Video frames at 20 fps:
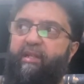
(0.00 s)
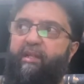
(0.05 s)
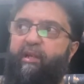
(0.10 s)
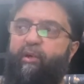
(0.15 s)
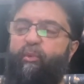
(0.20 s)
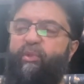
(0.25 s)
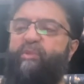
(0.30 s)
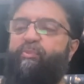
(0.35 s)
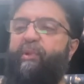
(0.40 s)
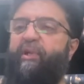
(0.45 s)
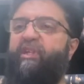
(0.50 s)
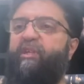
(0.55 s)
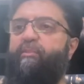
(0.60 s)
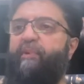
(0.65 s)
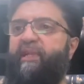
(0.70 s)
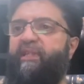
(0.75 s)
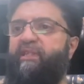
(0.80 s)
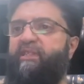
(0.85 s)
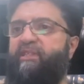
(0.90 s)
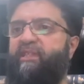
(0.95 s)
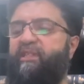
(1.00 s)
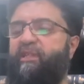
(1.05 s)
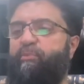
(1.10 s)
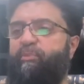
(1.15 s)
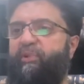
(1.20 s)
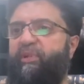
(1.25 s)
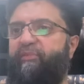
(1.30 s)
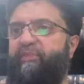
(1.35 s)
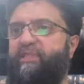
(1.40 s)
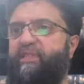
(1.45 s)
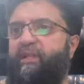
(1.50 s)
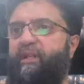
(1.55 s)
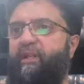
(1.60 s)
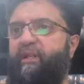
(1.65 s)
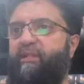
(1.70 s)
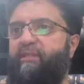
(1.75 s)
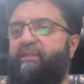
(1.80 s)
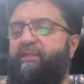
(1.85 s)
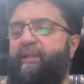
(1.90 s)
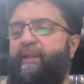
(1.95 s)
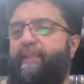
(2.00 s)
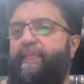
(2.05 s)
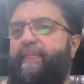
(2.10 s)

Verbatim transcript: And we spoke about this in the previous class,